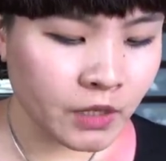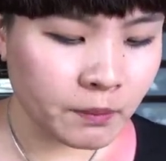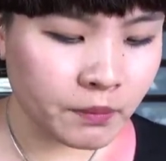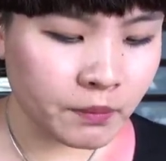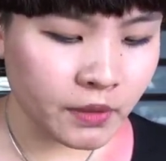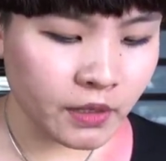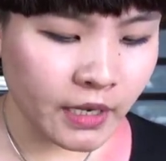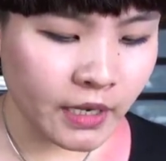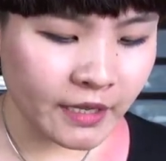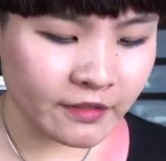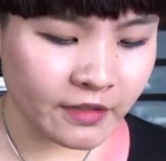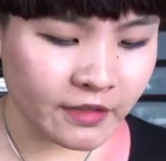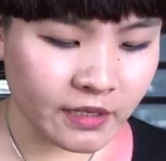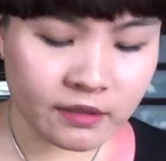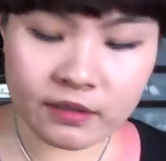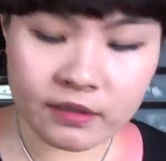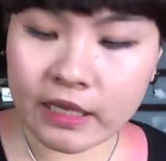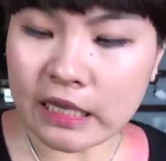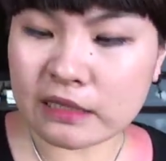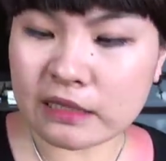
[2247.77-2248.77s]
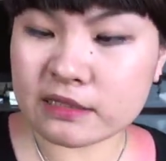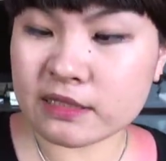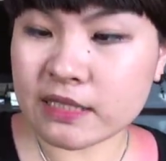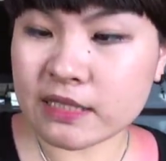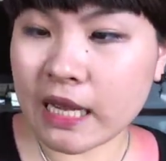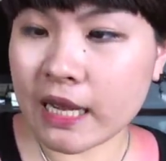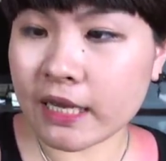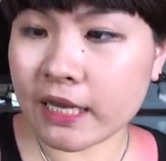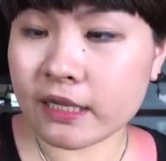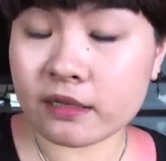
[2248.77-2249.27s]
But I think
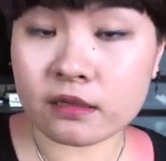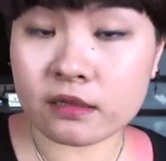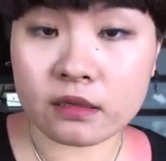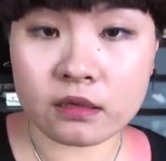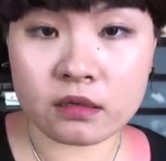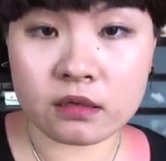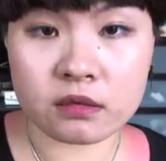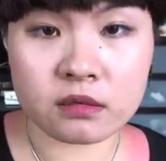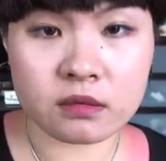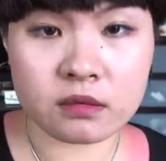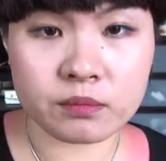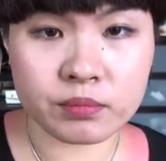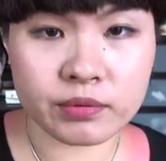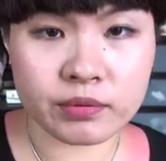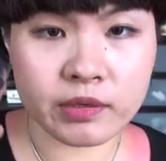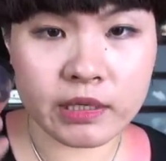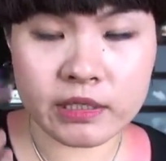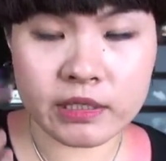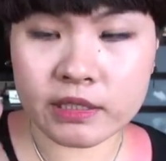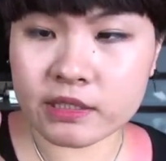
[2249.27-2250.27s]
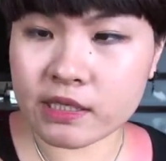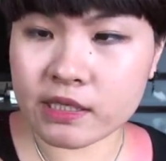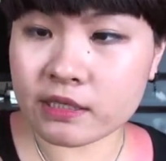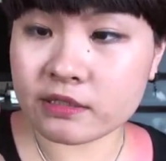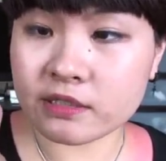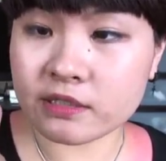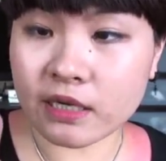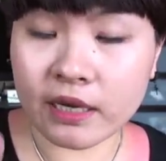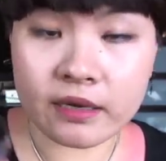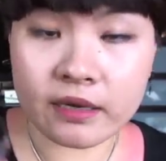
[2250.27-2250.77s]
inside, the product
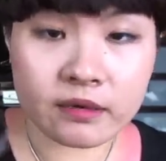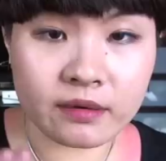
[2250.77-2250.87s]
inside,